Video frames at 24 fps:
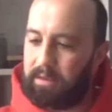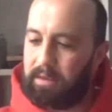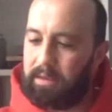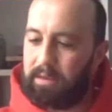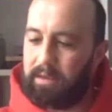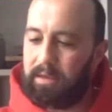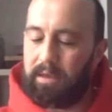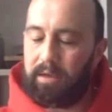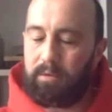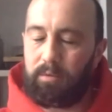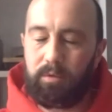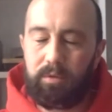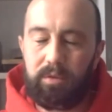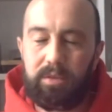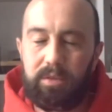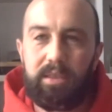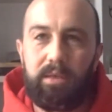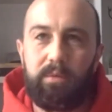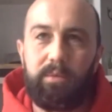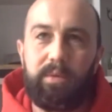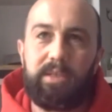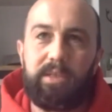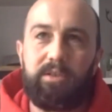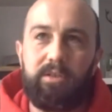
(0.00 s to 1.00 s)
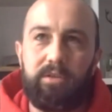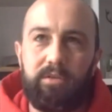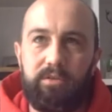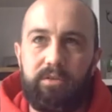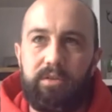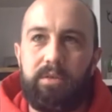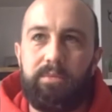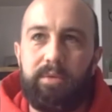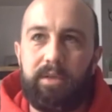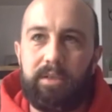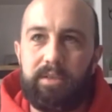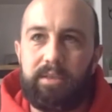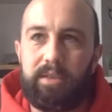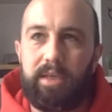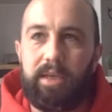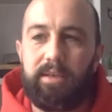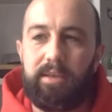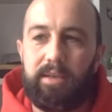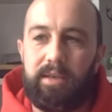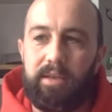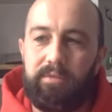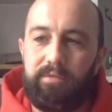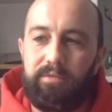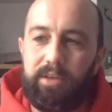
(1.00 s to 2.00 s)
I won't say which country, but a
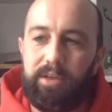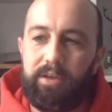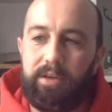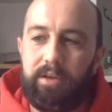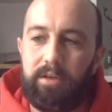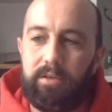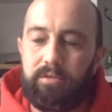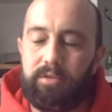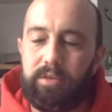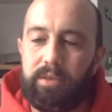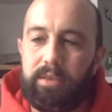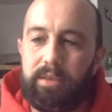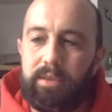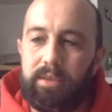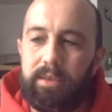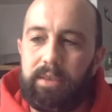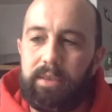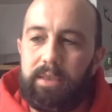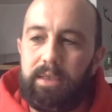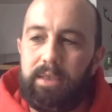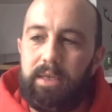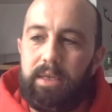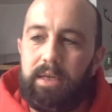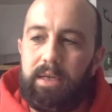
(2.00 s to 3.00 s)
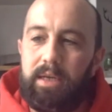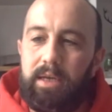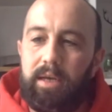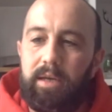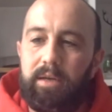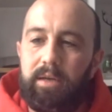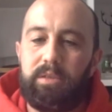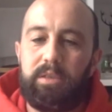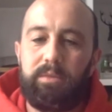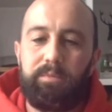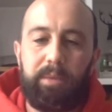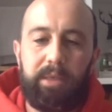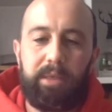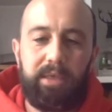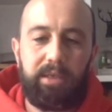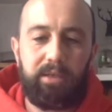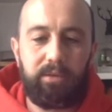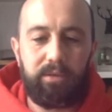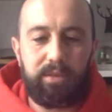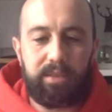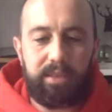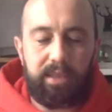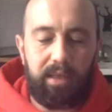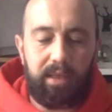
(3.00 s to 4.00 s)
Scandinavian country. And I was speaking
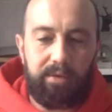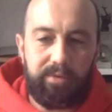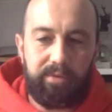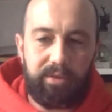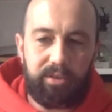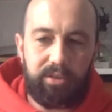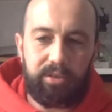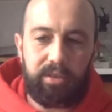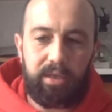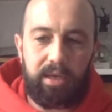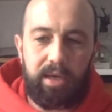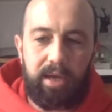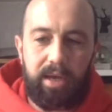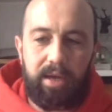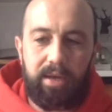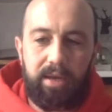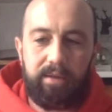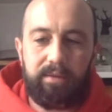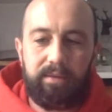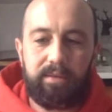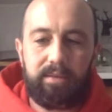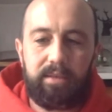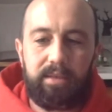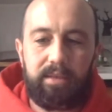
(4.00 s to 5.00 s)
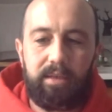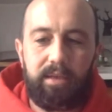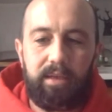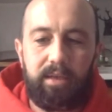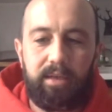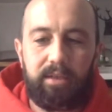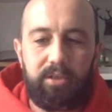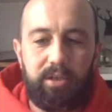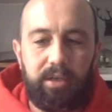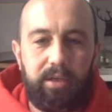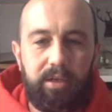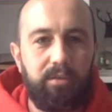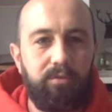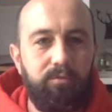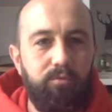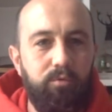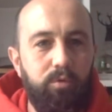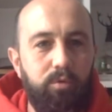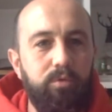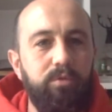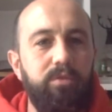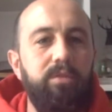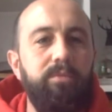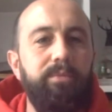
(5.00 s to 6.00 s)
on television, and a child
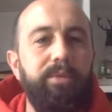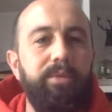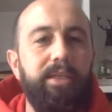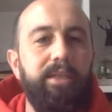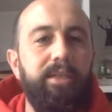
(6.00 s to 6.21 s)
wrote to me